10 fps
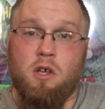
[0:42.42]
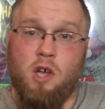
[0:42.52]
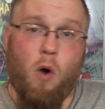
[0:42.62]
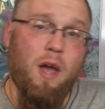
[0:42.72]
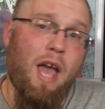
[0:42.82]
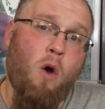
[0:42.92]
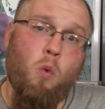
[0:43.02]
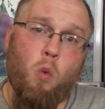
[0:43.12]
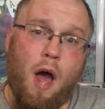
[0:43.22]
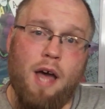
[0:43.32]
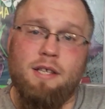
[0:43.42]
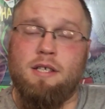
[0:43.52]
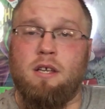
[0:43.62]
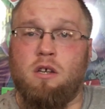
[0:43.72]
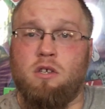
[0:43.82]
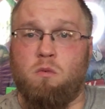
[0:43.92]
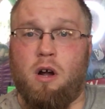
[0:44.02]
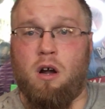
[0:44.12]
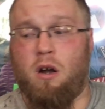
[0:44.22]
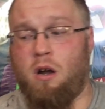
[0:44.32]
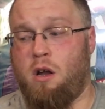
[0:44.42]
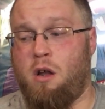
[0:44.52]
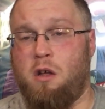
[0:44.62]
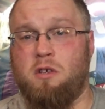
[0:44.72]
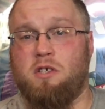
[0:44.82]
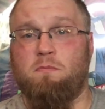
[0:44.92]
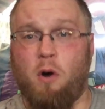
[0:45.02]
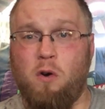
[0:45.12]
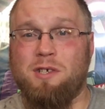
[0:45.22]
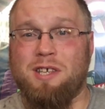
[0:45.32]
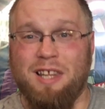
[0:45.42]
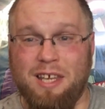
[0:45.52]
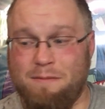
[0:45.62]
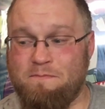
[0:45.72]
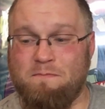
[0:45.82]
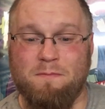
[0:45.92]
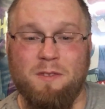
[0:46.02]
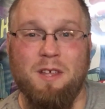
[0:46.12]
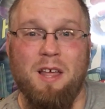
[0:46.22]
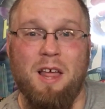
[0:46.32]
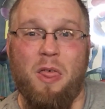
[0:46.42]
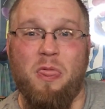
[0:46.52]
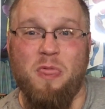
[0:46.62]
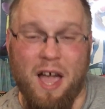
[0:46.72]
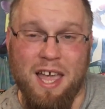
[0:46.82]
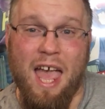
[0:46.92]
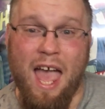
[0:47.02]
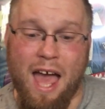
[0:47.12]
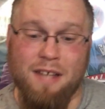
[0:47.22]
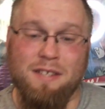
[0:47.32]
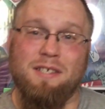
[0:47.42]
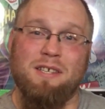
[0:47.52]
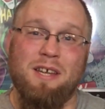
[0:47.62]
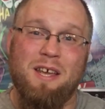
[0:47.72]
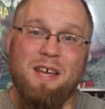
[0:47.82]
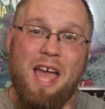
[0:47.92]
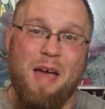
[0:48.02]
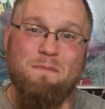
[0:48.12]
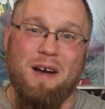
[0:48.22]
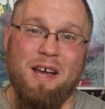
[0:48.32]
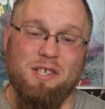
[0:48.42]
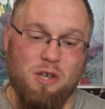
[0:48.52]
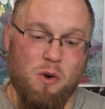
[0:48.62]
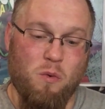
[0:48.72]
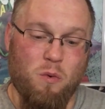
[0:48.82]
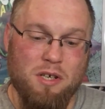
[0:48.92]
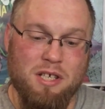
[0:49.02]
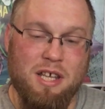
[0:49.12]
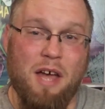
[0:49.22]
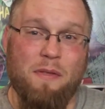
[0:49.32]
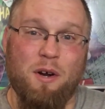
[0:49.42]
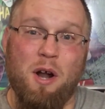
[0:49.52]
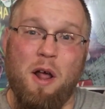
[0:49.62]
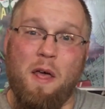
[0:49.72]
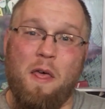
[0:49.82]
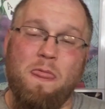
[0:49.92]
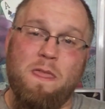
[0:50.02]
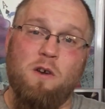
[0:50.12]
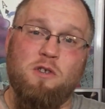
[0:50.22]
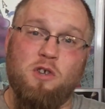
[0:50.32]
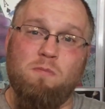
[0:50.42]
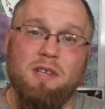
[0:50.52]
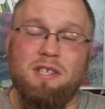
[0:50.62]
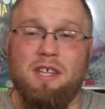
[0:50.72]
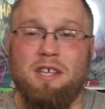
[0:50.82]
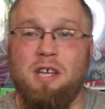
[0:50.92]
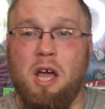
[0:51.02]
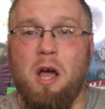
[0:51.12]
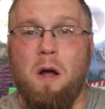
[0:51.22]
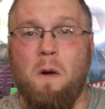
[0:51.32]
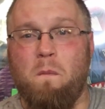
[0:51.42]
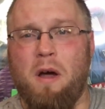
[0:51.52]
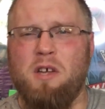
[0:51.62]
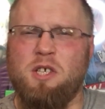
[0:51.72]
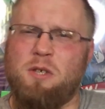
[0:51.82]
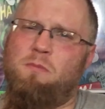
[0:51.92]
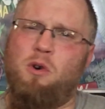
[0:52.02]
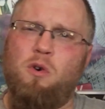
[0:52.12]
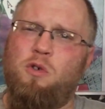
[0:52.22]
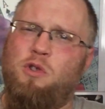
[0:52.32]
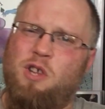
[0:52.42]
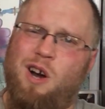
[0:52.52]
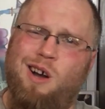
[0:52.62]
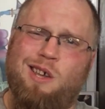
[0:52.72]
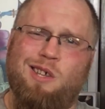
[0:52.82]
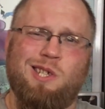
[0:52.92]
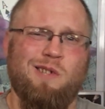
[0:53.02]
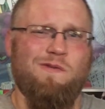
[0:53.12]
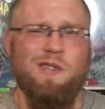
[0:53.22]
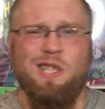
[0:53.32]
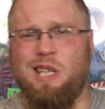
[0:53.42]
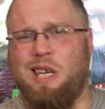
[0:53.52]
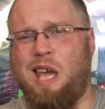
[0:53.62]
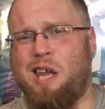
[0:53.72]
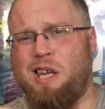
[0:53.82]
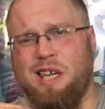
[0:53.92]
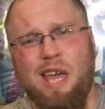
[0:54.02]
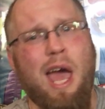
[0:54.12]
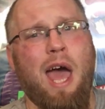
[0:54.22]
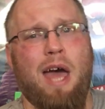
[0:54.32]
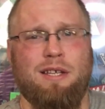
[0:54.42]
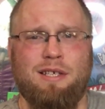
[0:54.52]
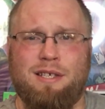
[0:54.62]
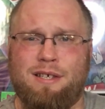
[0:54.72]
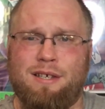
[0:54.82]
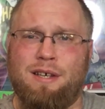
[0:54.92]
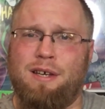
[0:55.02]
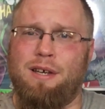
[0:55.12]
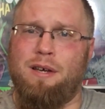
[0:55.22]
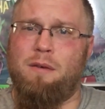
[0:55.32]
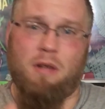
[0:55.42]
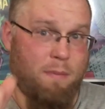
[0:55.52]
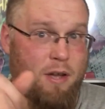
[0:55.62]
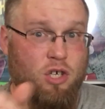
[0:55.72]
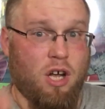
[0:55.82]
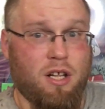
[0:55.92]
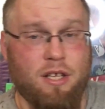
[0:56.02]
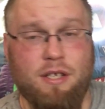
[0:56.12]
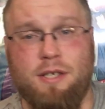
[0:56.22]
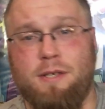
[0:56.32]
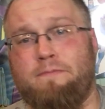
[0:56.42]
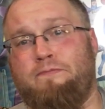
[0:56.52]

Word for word: going out west to where supposedly the cats and mice work together. They're duped into this by a smooth talking, sophisticated cat, played by John Cleese,